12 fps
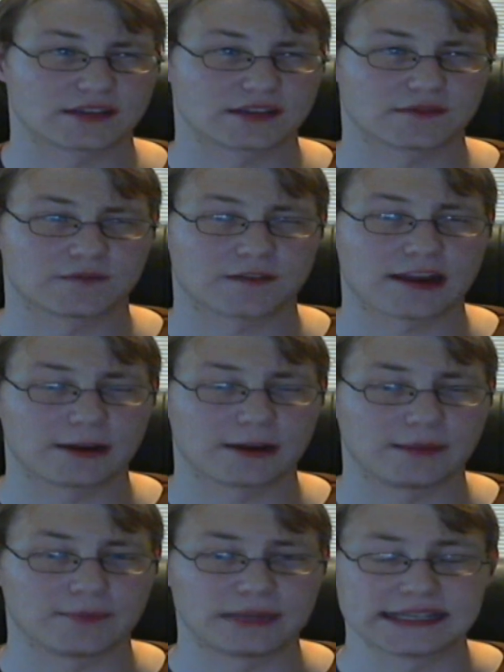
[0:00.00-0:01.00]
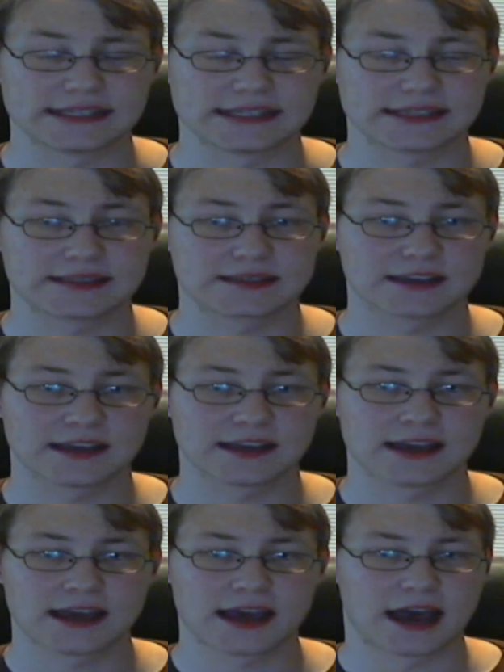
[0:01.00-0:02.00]
aggressive, fiery
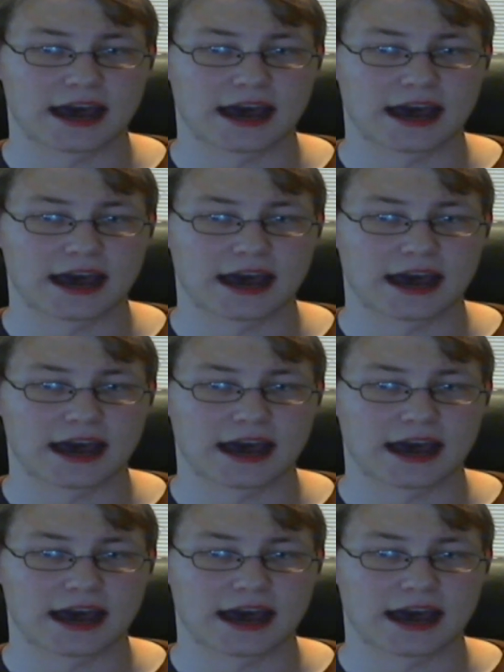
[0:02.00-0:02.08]
beasts,